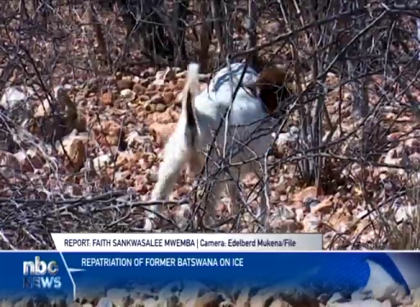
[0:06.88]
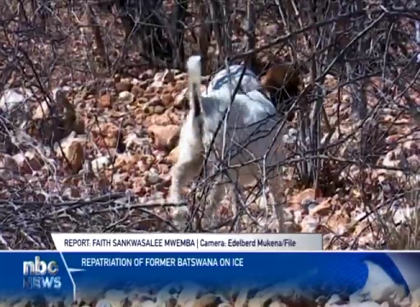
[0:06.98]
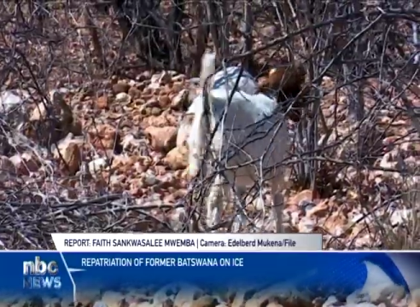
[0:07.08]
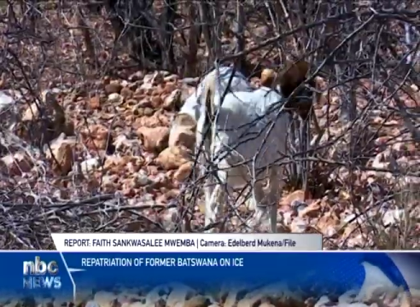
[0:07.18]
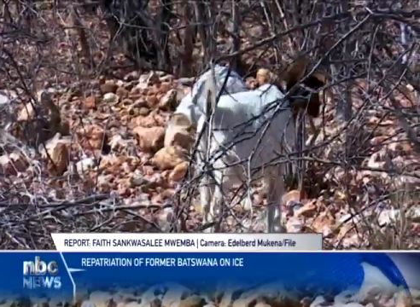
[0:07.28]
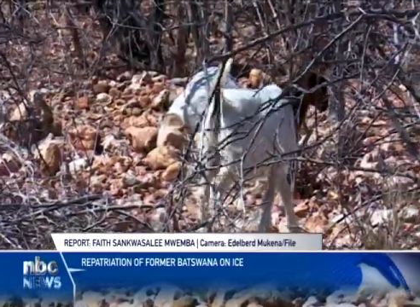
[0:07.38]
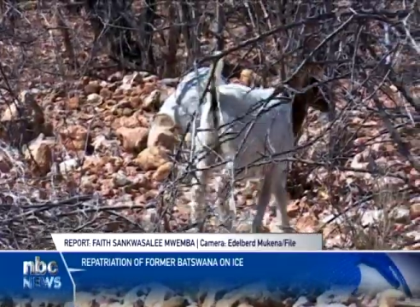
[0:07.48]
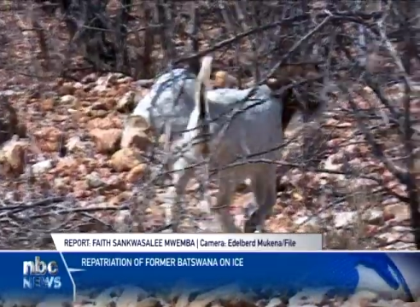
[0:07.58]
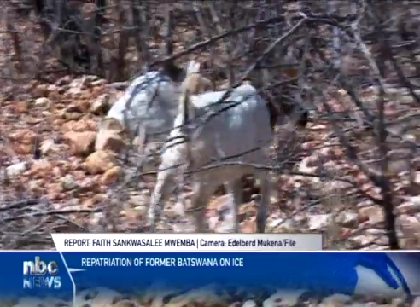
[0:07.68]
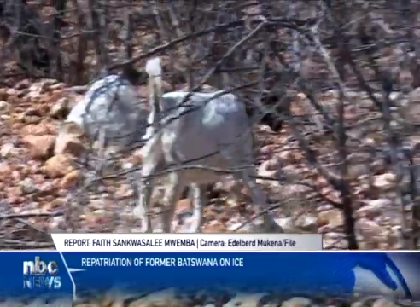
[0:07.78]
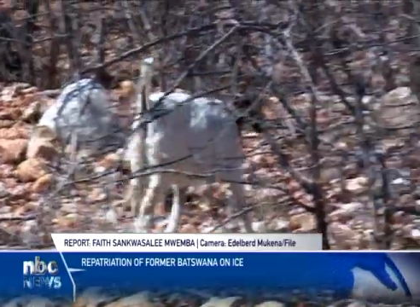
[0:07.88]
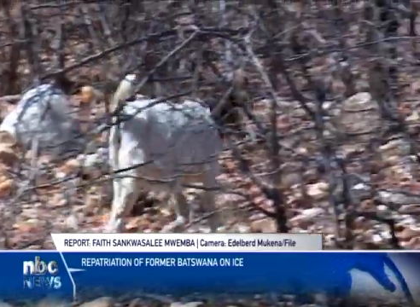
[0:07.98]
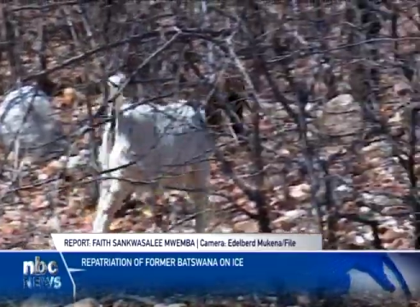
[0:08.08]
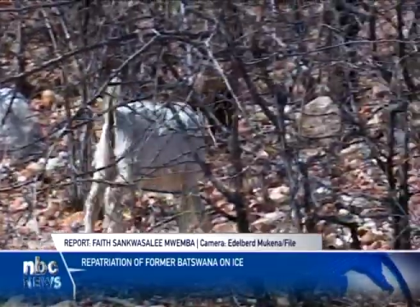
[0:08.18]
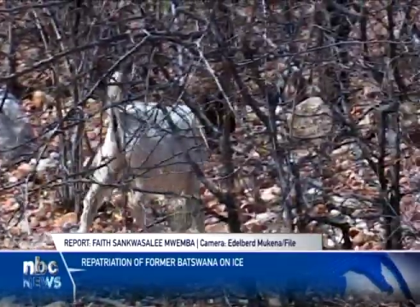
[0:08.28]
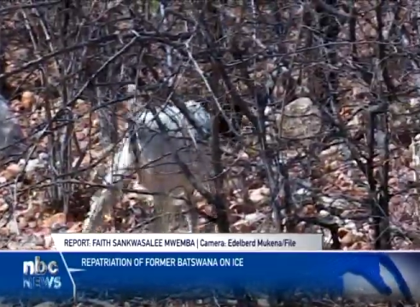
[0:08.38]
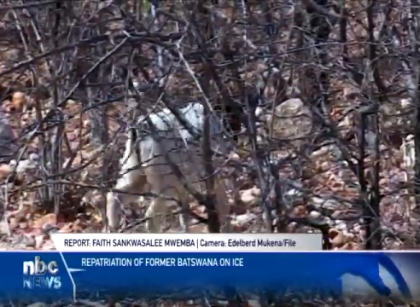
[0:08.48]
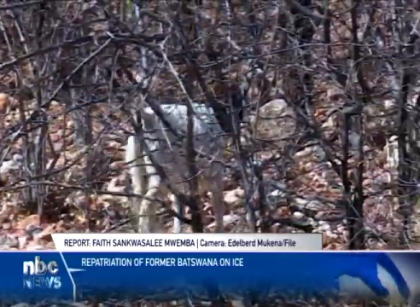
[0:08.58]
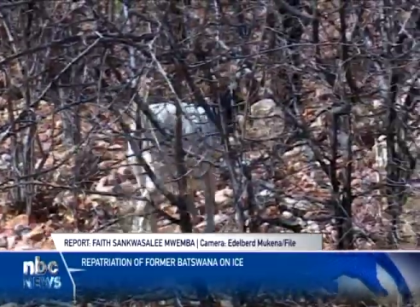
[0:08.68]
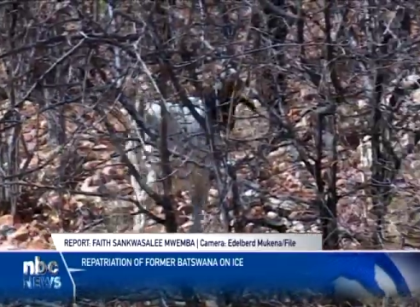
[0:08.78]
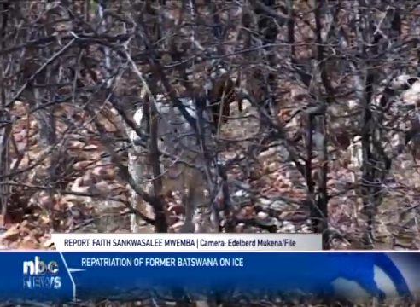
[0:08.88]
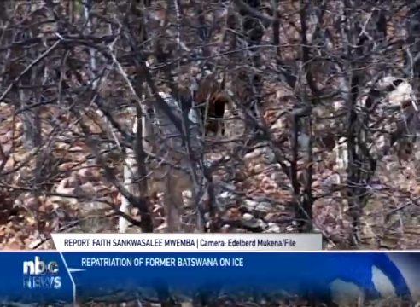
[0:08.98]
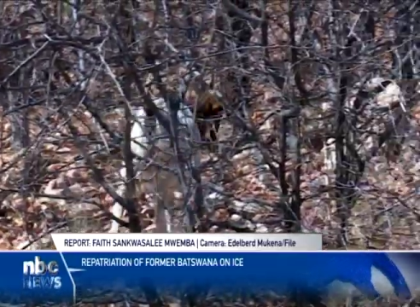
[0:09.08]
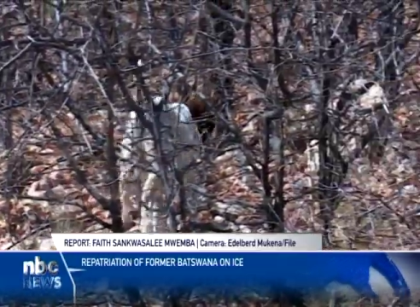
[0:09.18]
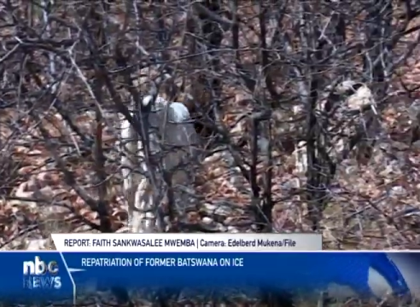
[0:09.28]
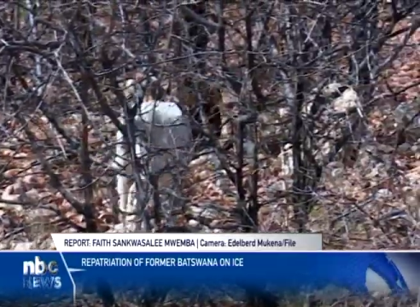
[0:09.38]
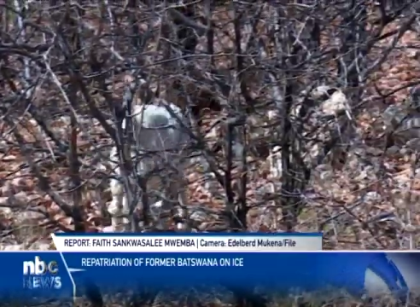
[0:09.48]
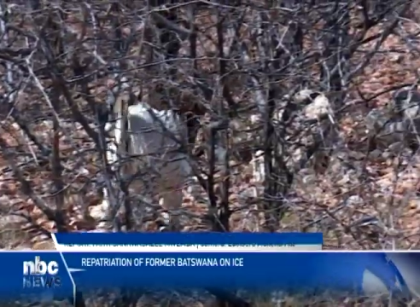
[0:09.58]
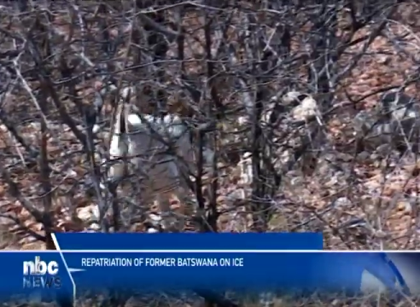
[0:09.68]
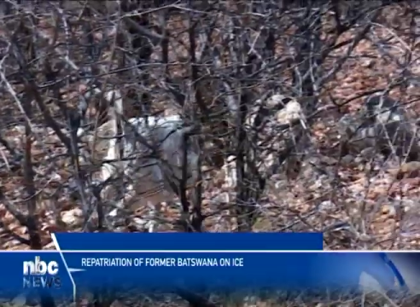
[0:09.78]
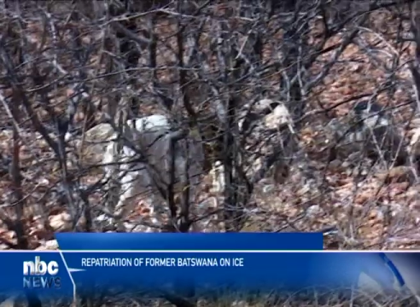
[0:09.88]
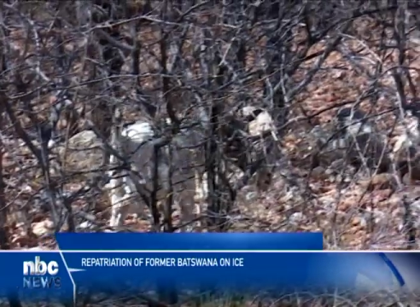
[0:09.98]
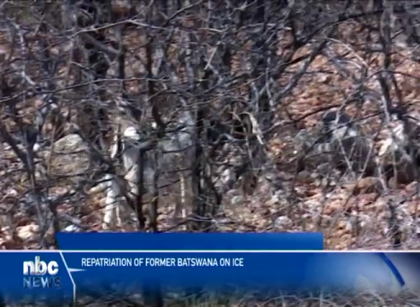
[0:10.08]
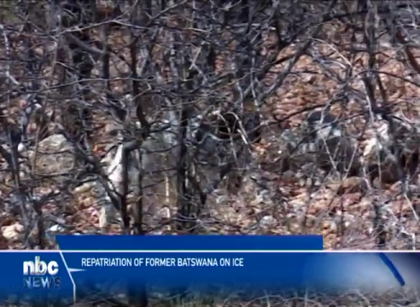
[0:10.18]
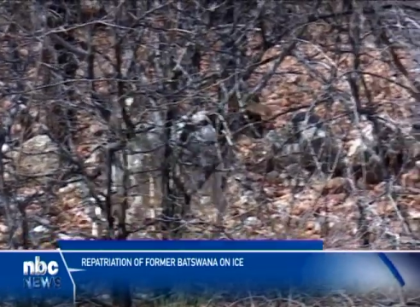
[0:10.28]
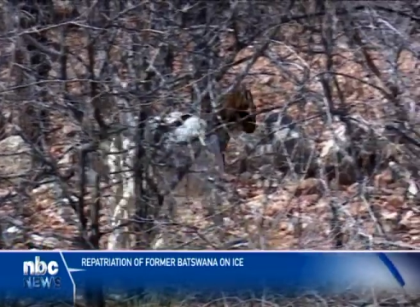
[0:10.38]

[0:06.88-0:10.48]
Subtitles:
(no speaker visible)